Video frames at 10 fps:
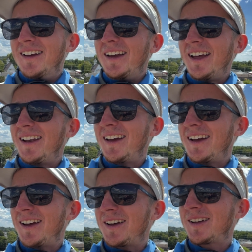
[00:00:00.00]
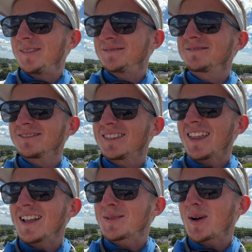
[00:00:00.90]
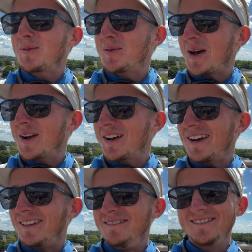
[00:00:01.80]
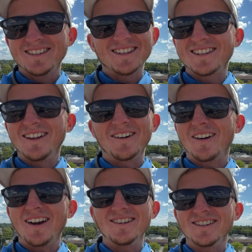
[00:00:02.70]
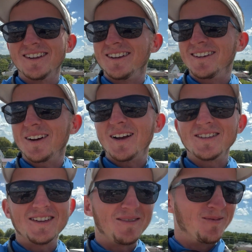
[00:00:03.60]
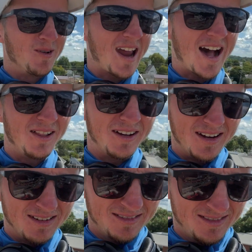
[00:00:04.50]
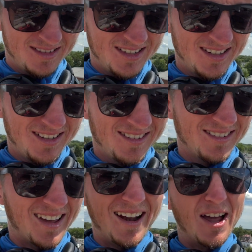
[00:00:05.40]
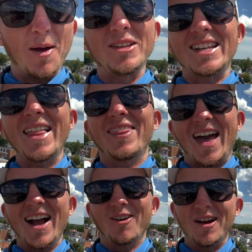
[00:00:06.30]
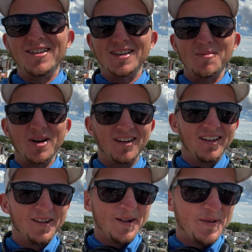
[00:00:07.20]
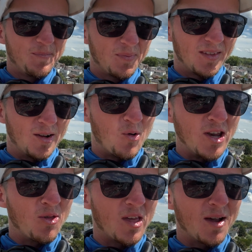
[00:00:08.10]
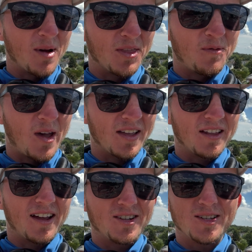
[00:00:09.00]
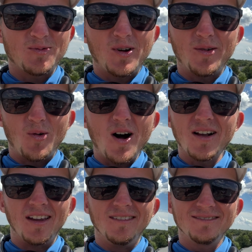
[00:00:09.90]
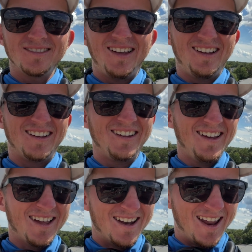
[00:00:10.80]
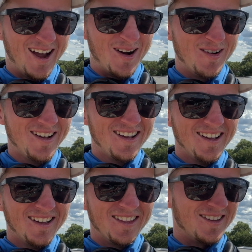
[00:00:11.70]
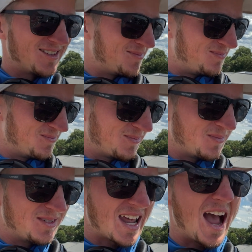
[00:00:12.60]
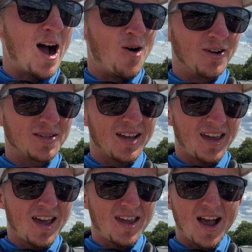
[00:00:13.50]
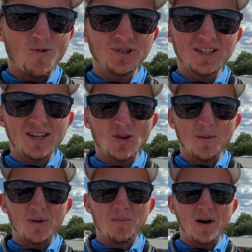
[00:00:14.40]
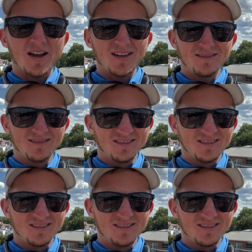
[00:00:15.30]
and I think that's probably about good. This is still a crazy, crazy reality. I don't know, I mean, it's not that crazy, but when you think about the fact that I just went walking, and now this town is like, hey, yeah, we'll send you up in a bucket.